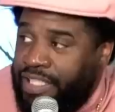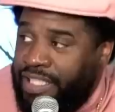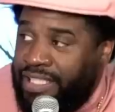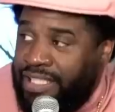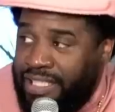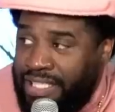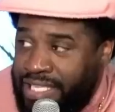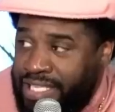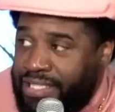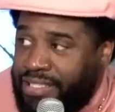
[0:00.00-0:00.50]
the
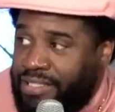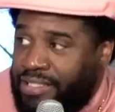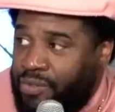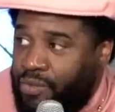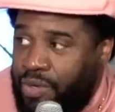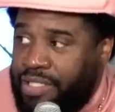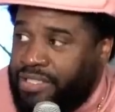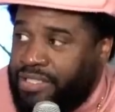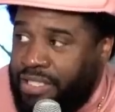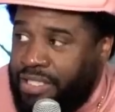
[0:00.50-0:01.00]
elite,
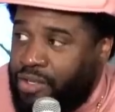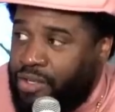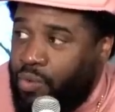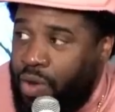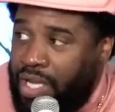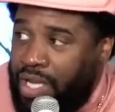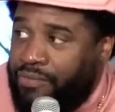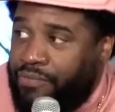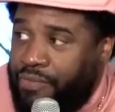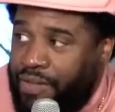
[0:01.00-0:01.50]
the ones that are
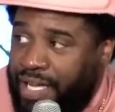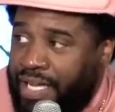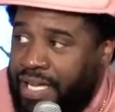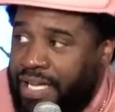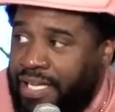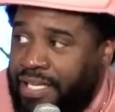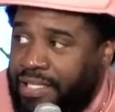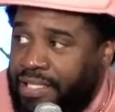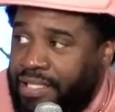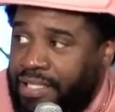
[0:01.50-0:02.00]

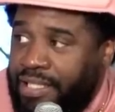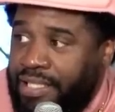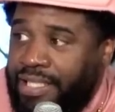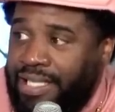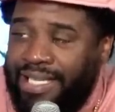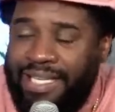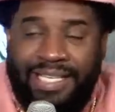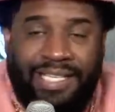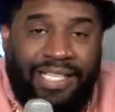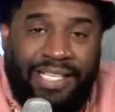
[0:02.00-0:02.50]
qualified.
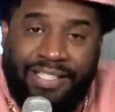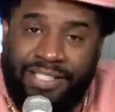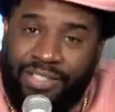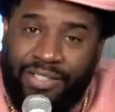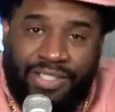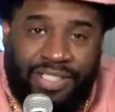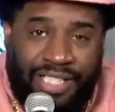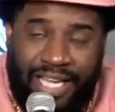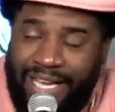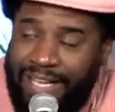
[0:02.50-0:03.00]
Right. Mm-hmm. In
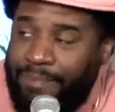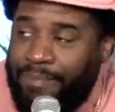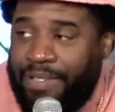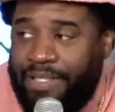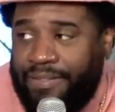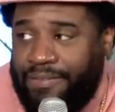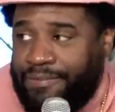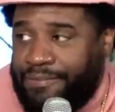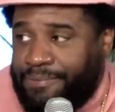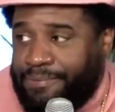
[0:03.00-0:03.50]

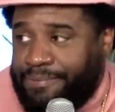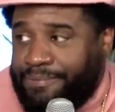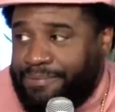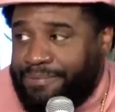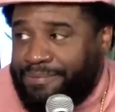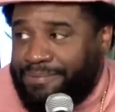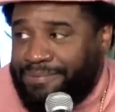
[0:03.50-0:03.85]
entertainment,